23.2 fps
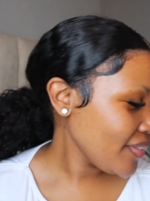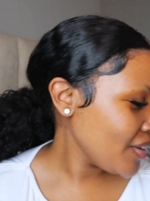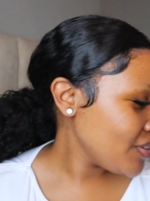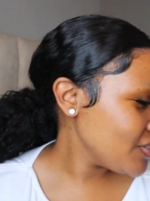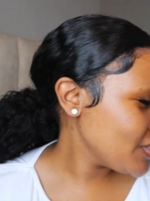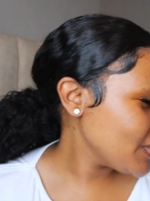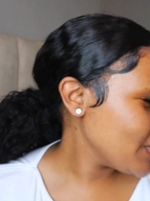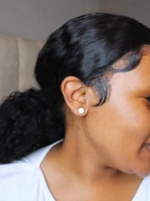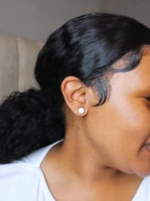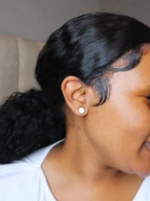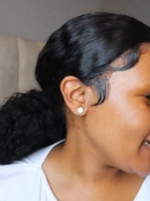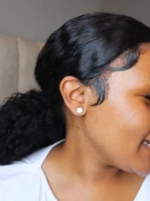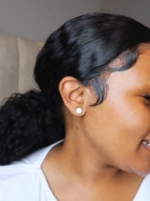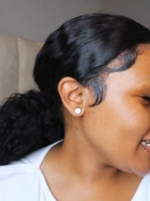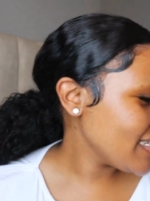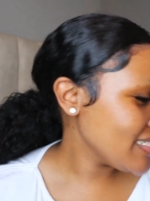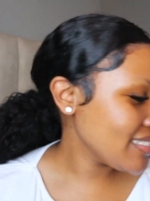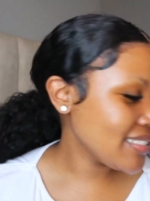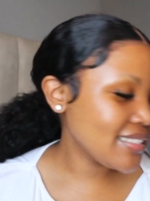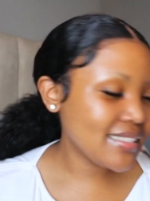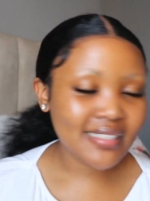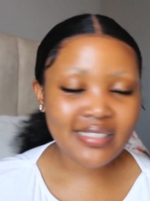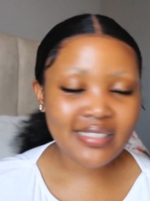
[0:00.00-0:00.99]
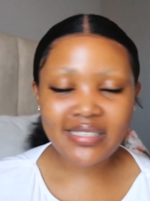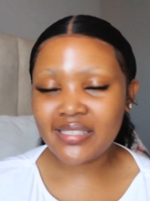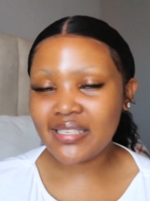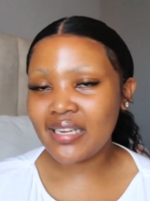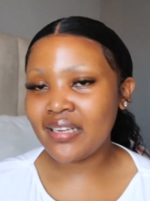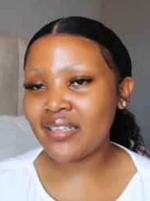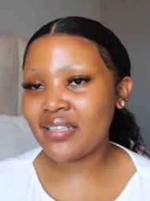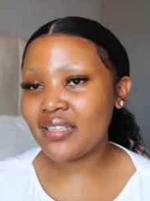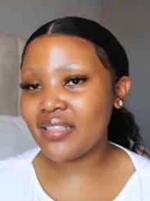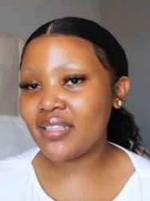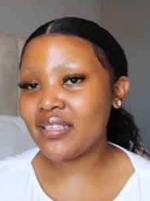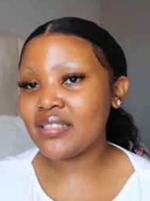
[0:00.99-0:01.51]
So yeah, guys, these
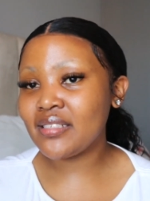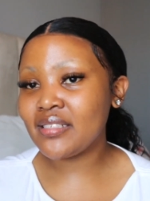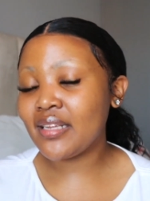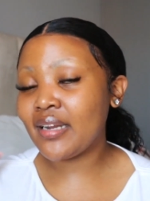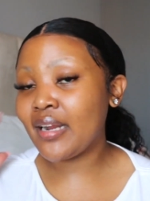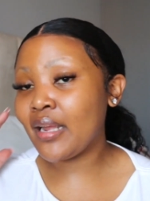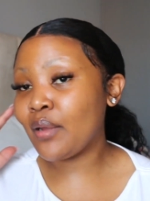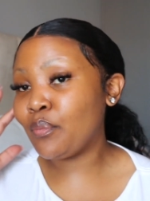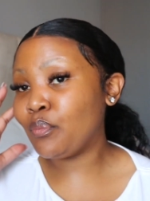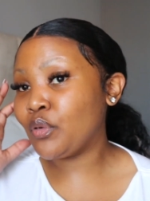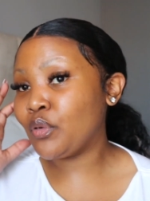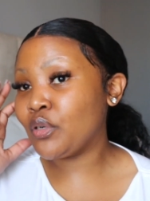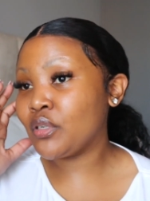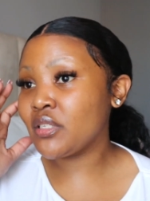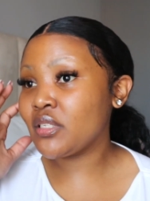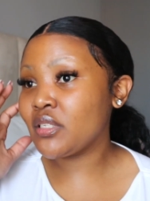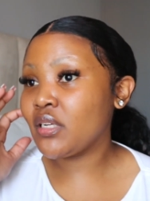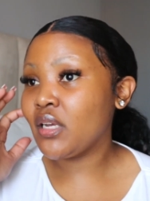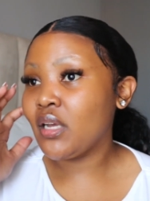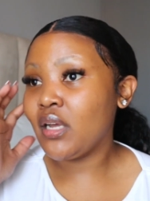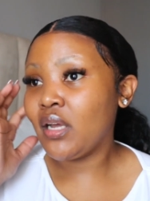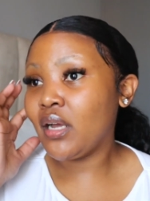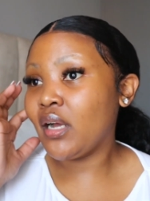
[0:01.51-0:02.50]
are the things that I bought.